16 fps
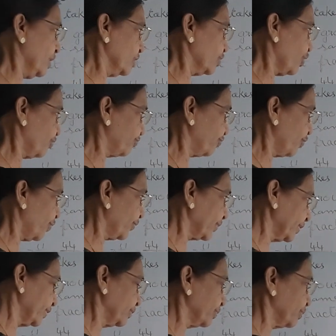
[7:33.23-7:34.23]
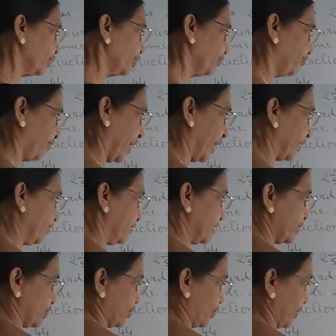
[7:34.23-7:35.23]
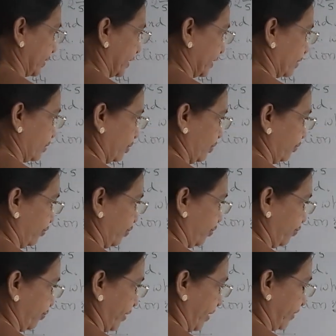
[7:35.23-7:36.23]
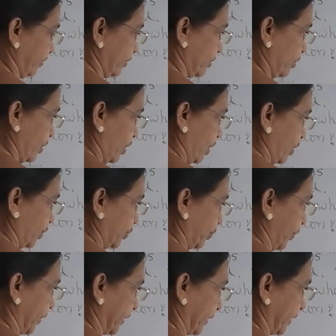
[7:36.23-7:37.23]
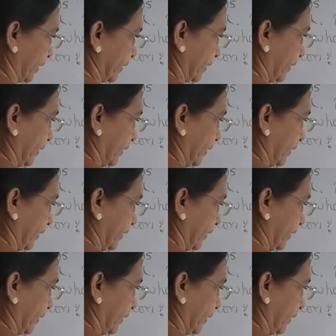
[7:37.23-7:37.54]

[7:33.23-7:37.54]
So, 4 into 5 is 20. So, 4 5s 20.